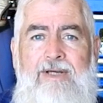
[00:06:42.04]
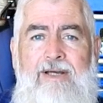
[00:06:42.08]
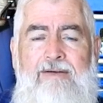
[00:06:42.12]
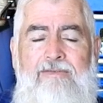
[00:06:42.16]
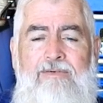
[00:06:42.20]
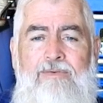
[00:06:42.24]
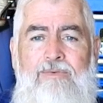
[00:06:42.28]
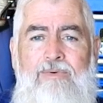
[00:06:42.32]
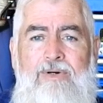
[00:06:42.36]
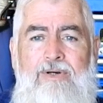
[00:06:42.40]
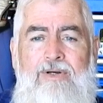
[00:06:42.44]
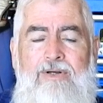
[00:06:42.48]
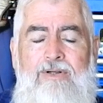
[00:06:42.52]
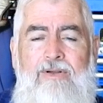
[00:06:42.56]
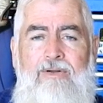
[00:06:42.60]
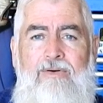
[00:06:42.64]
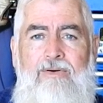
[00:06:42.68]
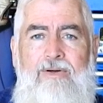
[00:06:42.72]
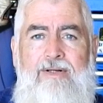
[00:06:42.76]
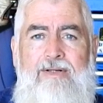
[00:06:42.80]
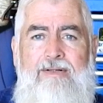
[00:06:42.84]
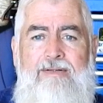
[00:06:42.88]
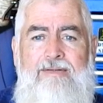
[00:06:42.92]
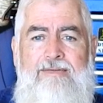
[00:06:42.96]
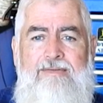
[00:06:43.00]
have a work
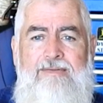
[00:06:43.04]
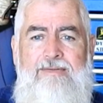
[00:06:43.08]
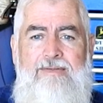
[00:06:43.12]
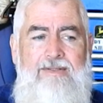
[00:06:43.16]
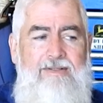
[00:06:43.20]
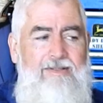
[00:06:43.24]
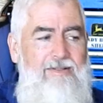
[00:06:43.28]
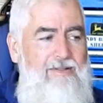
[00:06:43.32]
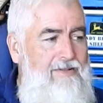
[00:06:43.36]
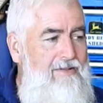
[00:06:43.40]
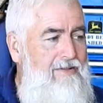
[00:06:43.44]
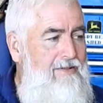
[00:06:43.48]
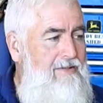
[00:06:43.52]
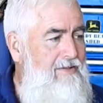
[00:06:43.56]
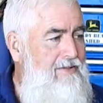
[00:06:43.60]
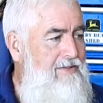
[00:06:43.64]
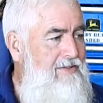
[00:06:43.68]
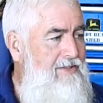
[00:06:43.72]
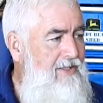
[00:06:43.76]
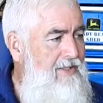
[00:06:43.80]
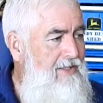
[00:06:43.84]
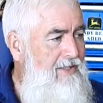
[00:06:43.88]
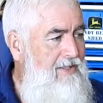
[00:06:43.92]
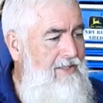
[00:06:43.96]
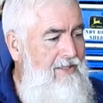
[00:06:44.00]
light
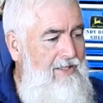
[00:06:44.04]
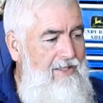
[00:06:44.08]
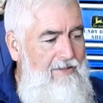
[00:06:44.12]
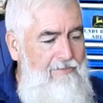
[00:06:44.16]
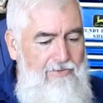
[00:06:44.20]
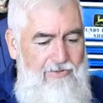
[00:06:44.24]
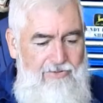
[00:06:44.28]
sitting there,